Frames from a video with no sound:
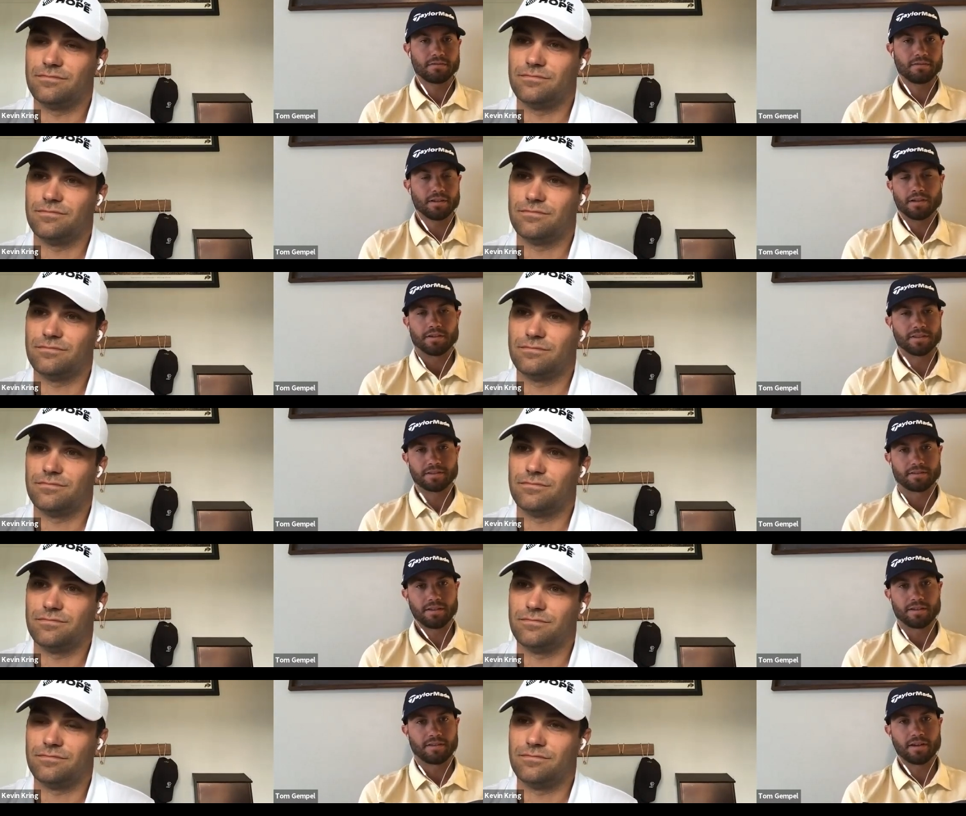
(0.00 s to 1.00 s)
Speaker 1: you know, it's
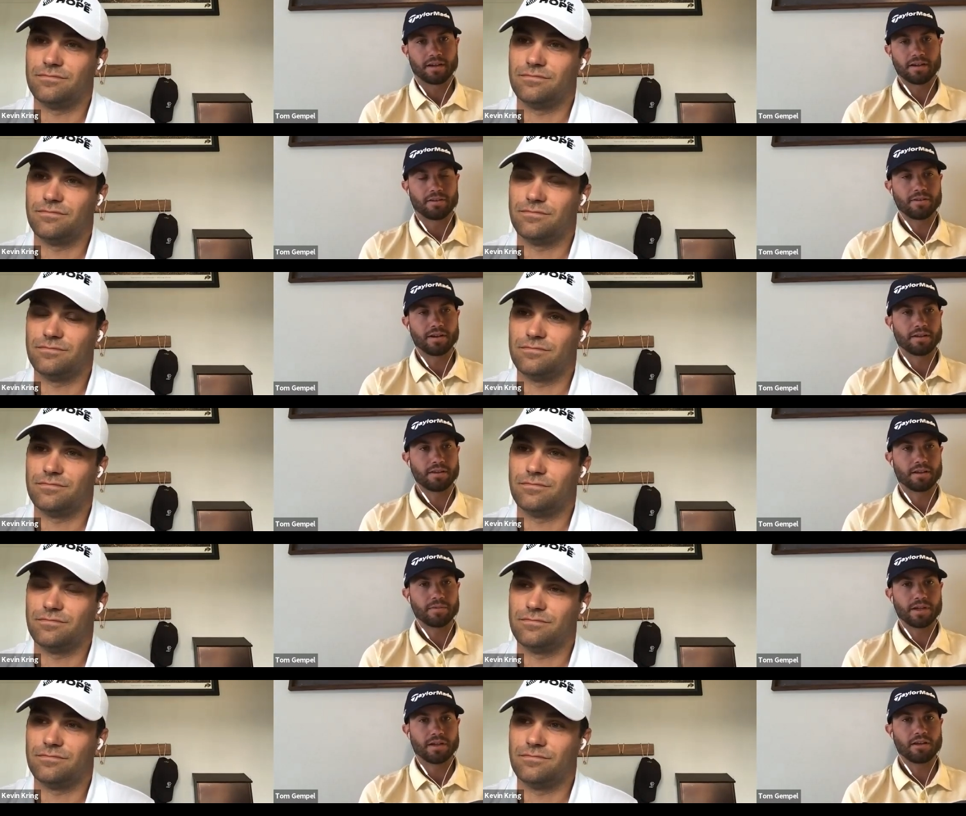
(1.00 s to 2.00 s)
it's not going to do anything
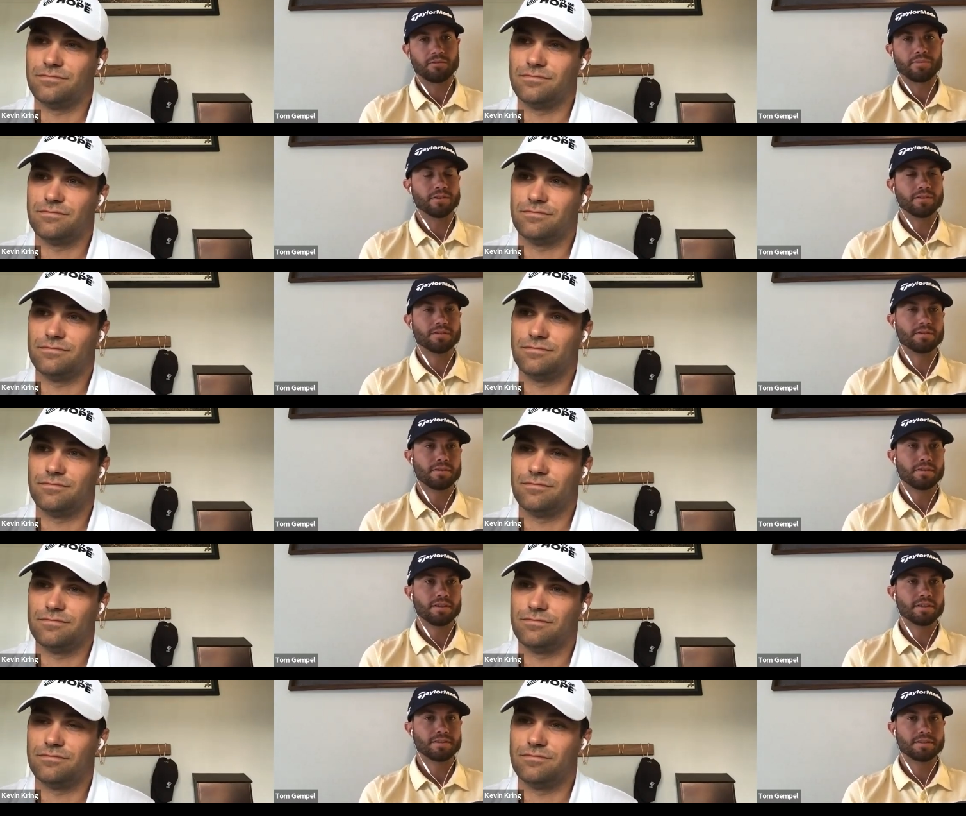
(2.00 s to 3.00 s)
but help you
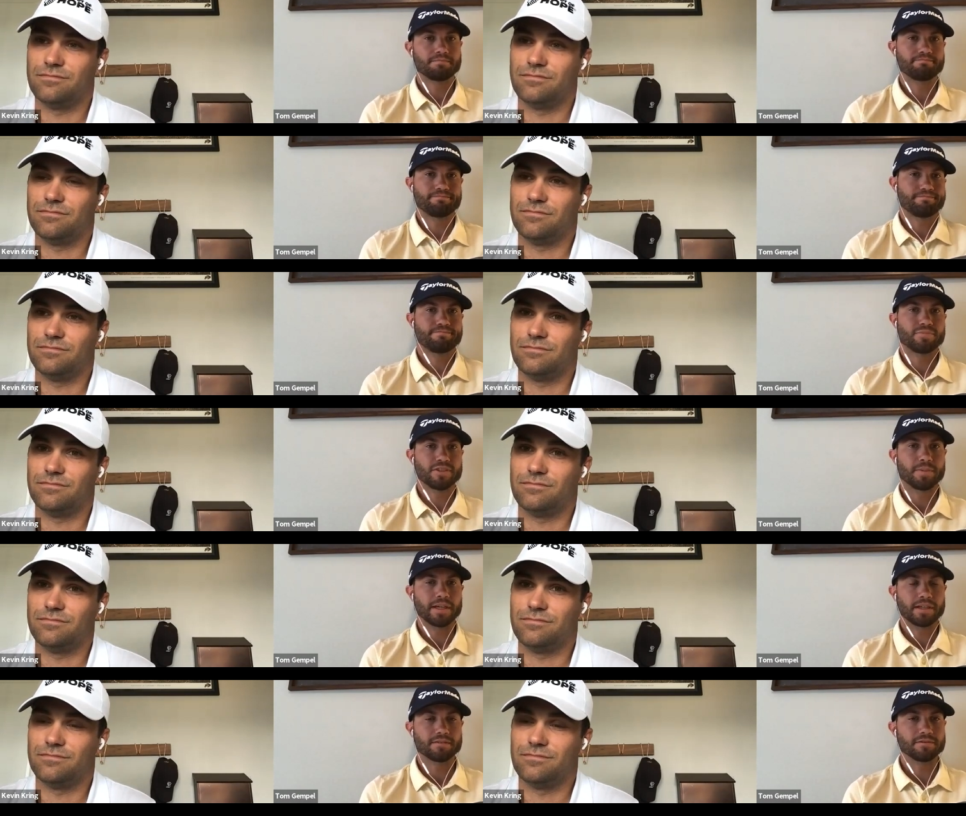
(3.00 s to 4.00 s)
as a
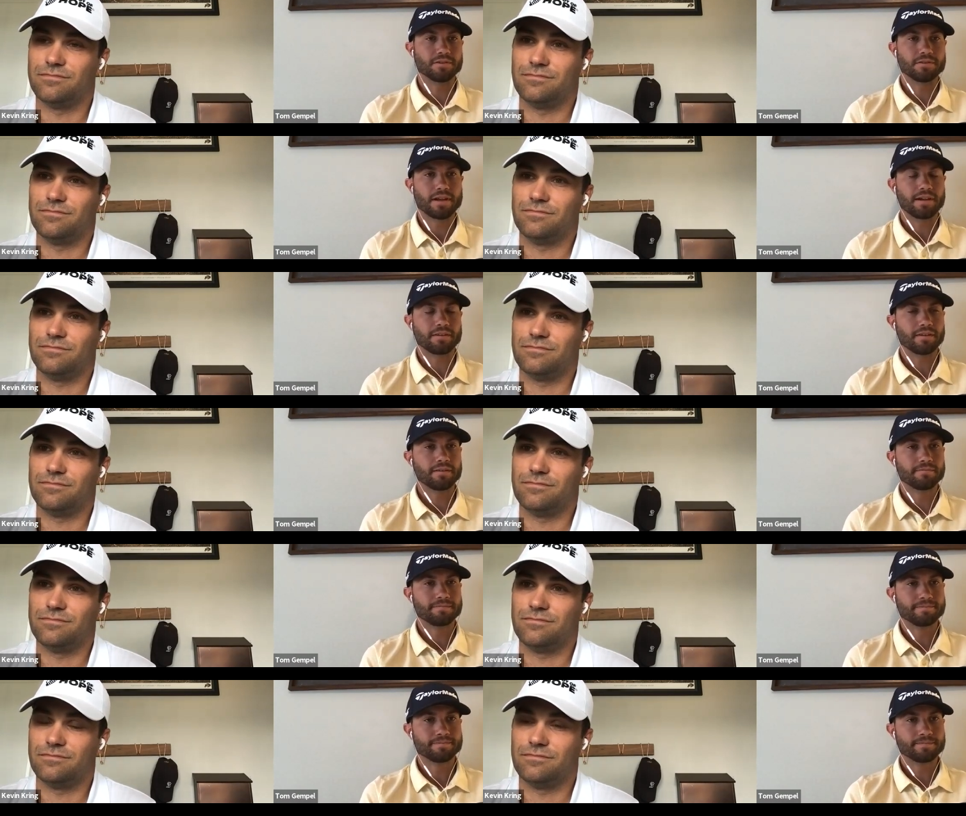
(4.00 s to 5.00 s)
prospective student athlete.
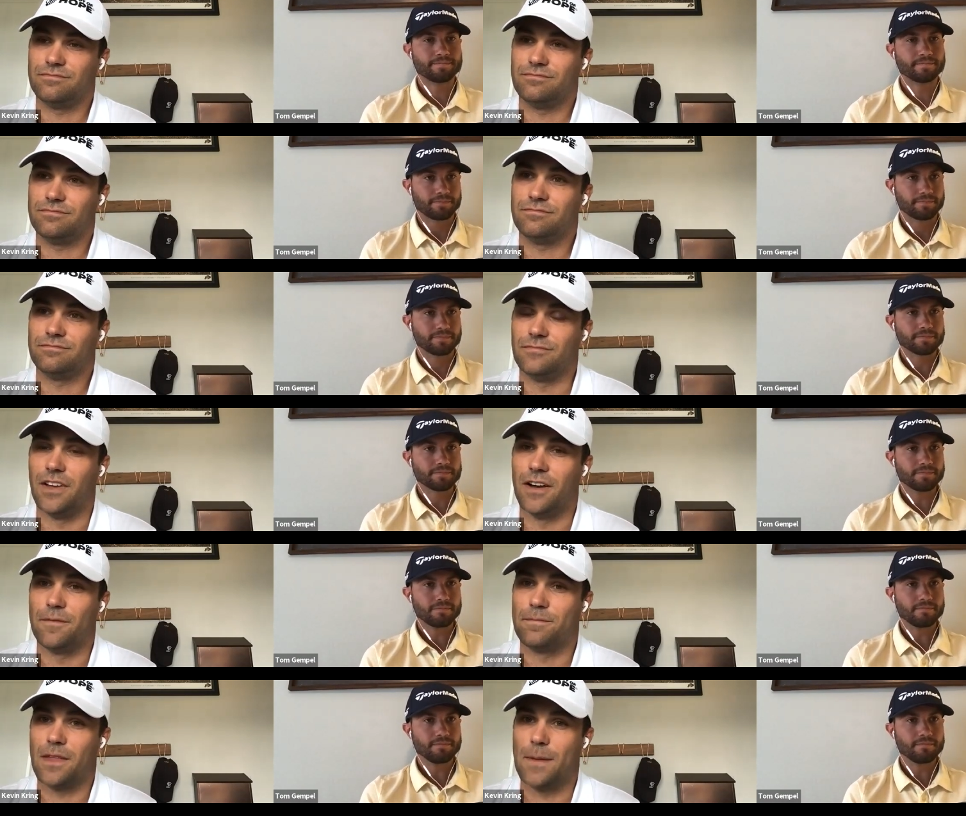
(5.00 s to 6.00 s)

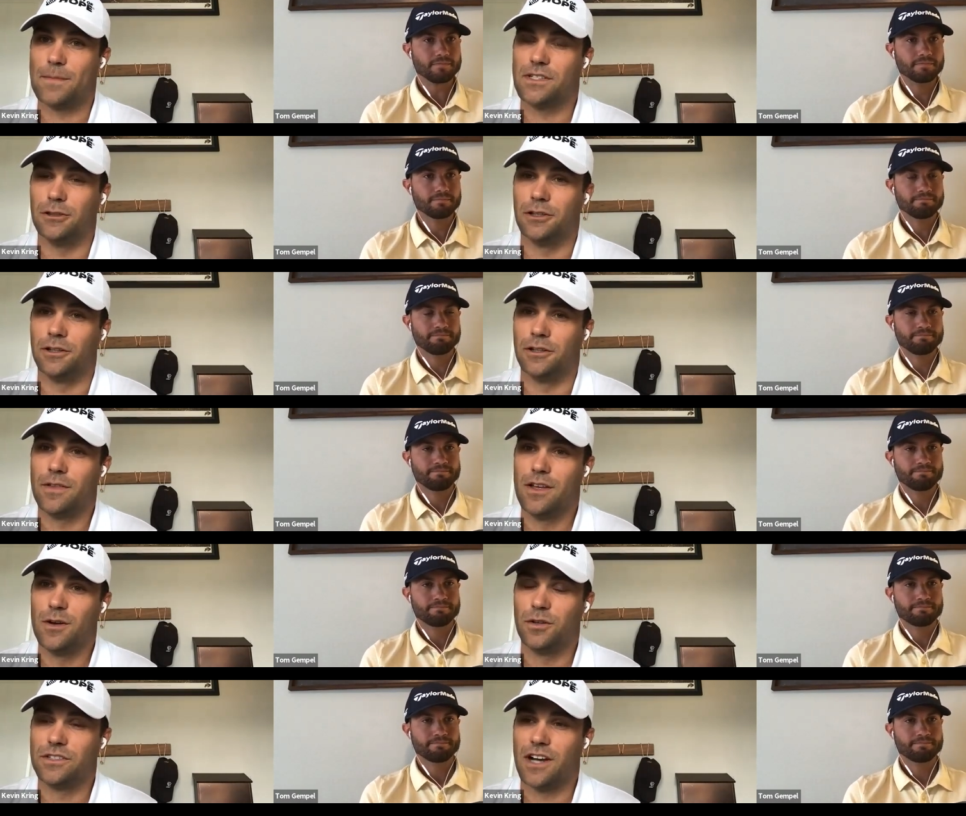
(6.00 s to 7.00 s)
Speaker 2: Yeah, absolutely.
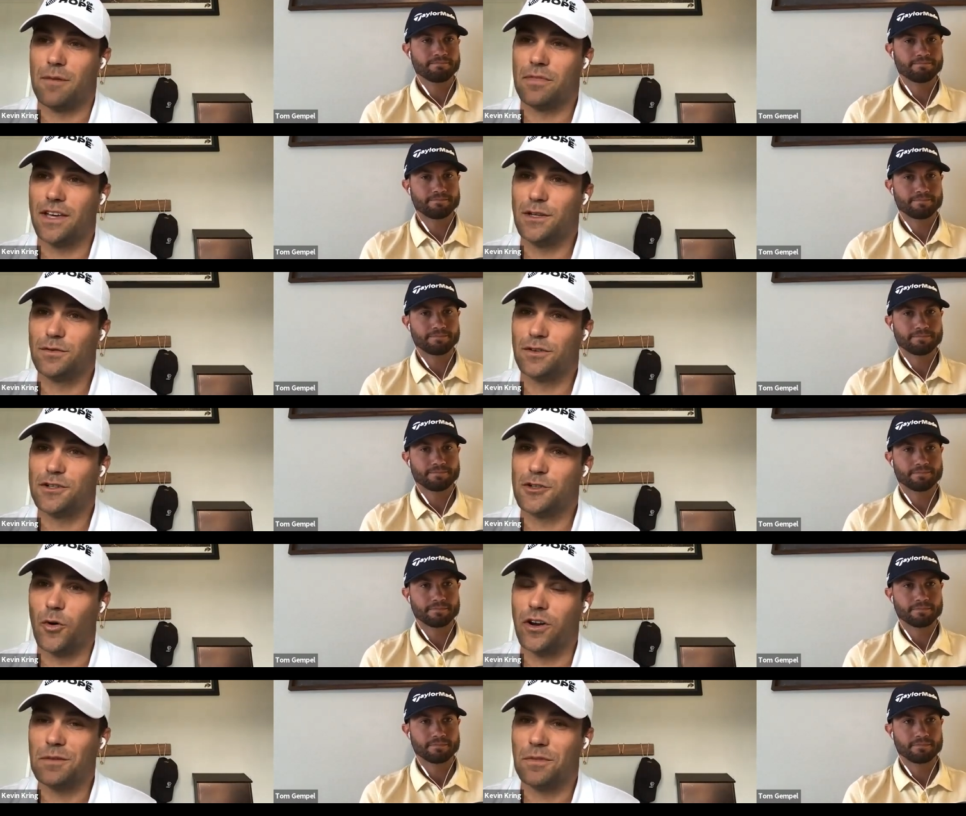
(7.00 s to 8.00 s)
Well, Tom, thank you for
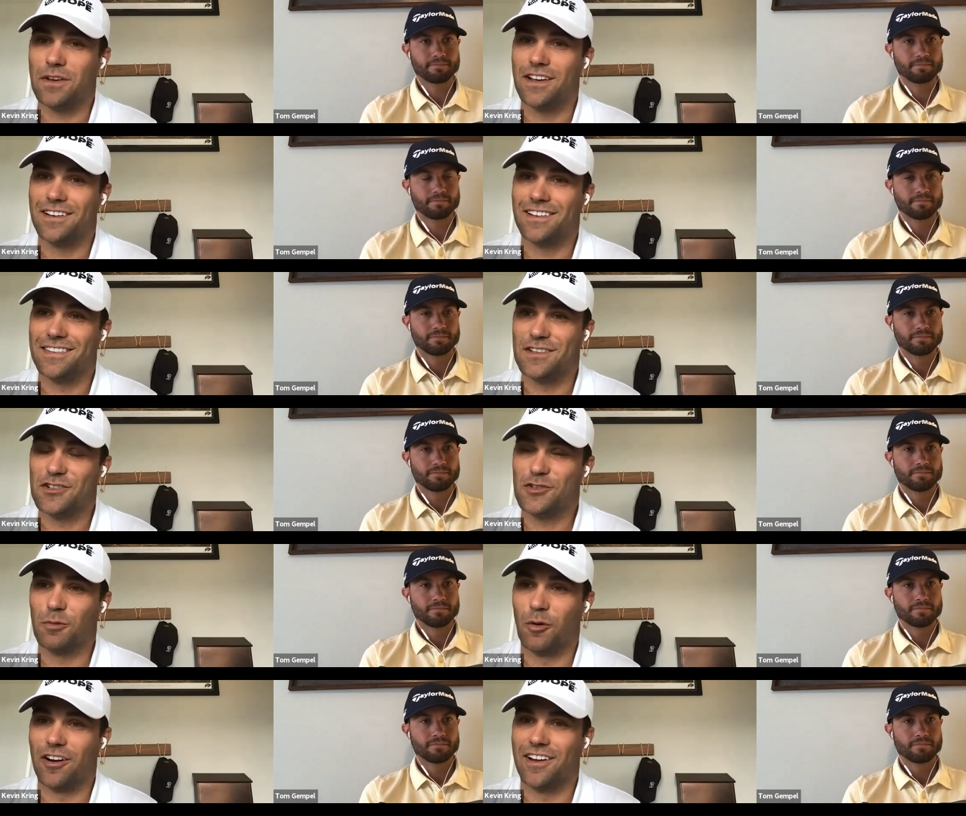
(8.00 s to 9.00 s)
joining me this
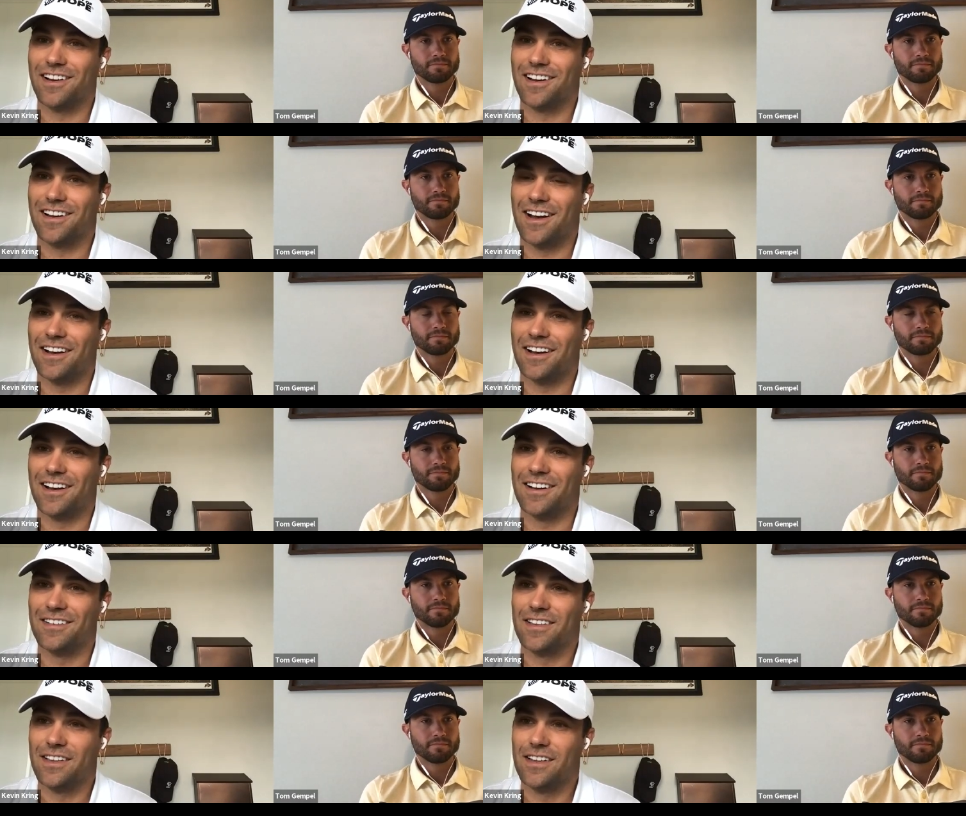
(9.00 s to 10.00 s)
morning. I uh,
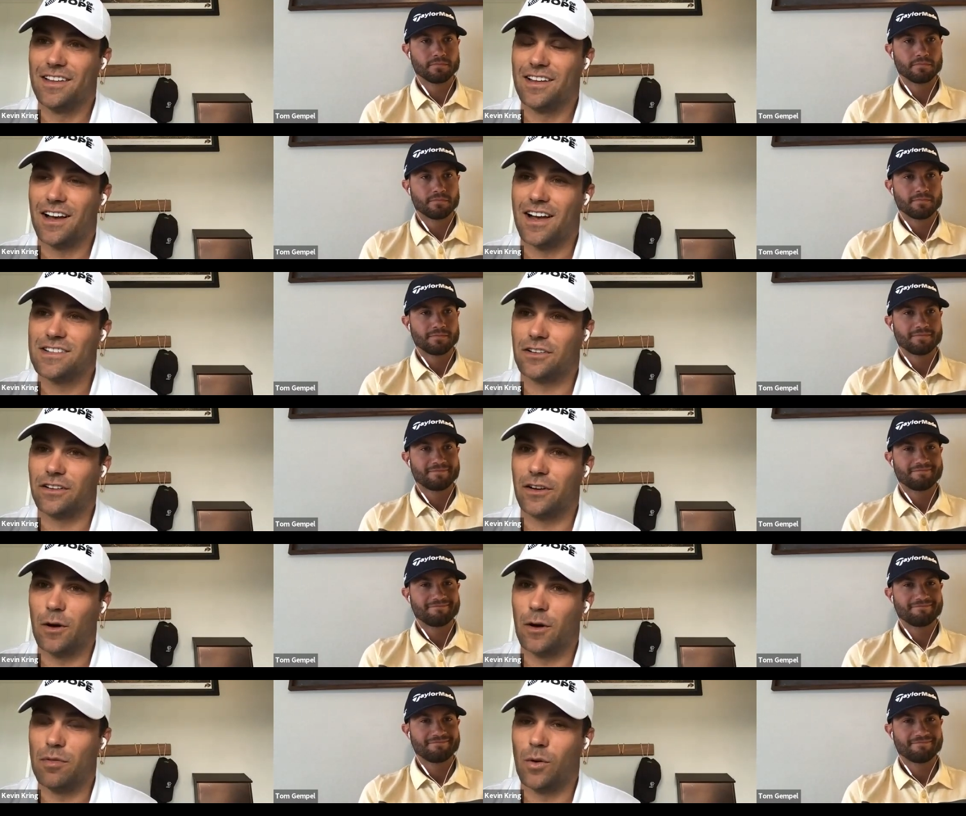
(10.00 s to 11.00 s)
I certainly
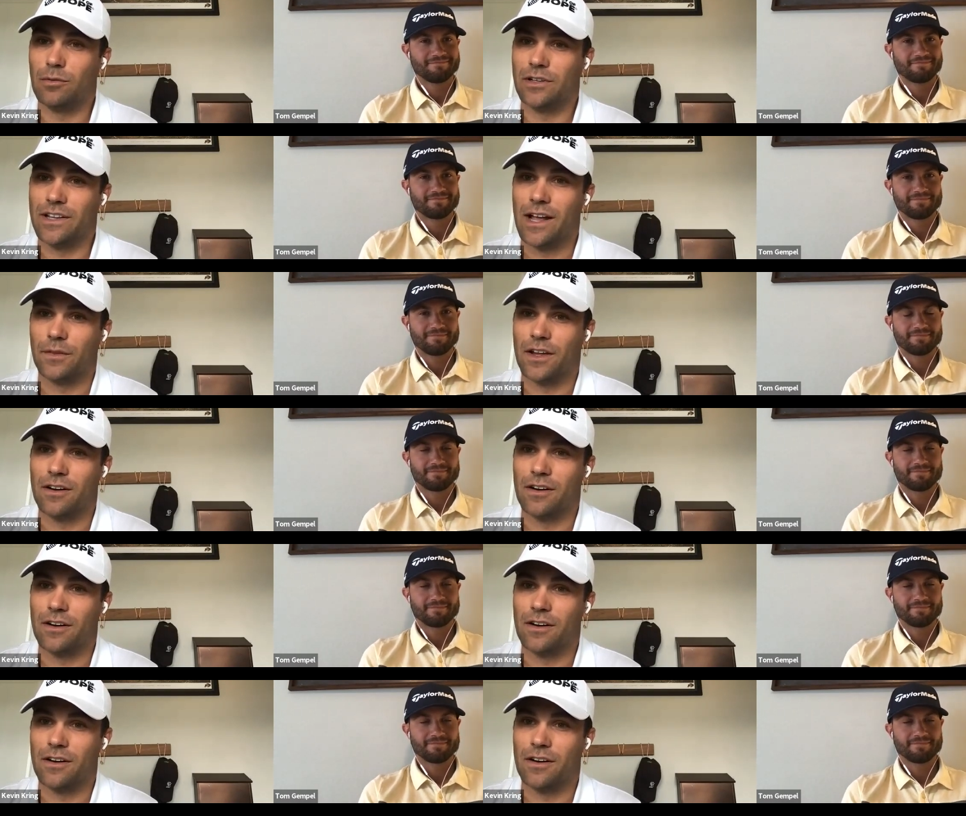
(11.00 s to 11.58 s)
hope that we're able to get out